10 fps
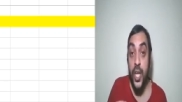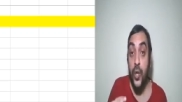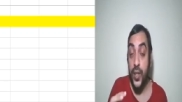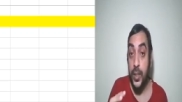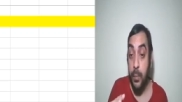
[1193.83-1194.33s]

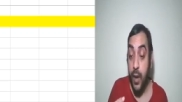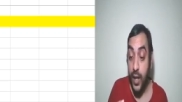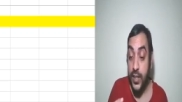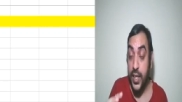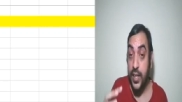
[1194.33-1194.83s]
when the
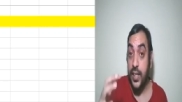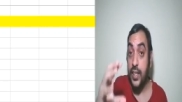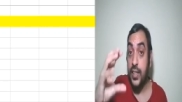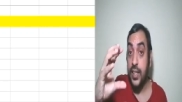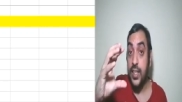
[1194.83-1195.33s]
market
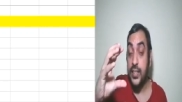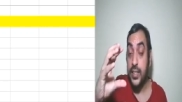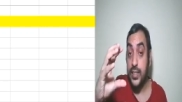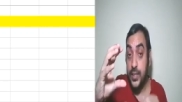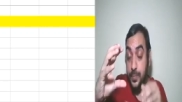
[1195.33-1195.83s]

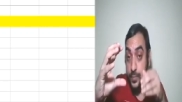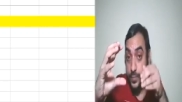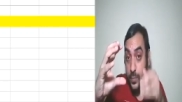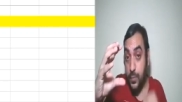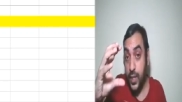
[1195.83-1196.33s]
increases,
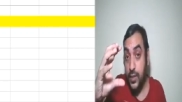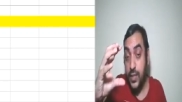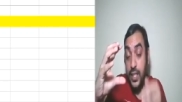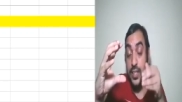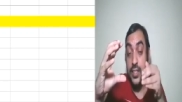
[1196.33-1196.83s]

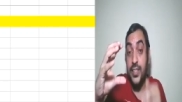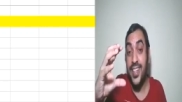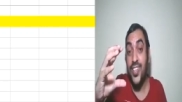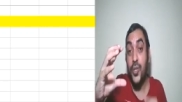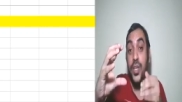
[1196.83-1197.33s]
the
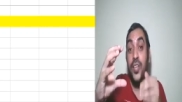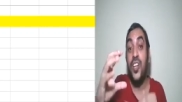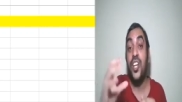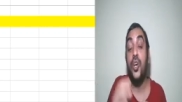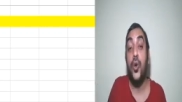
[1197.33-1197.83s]
security
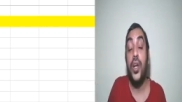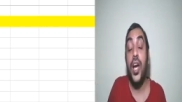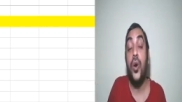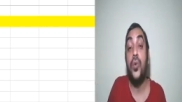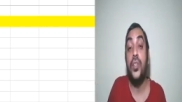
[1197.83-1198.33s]
will go
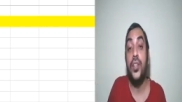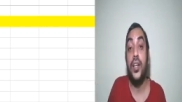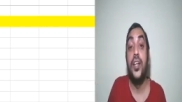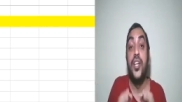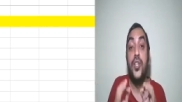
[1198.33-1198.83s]
down.
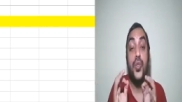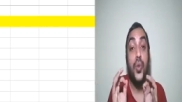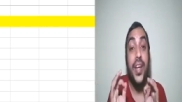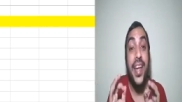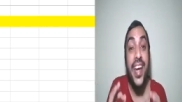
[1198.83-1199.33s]
So
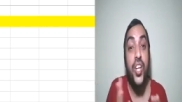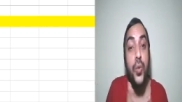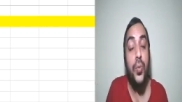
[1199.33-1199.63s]
negative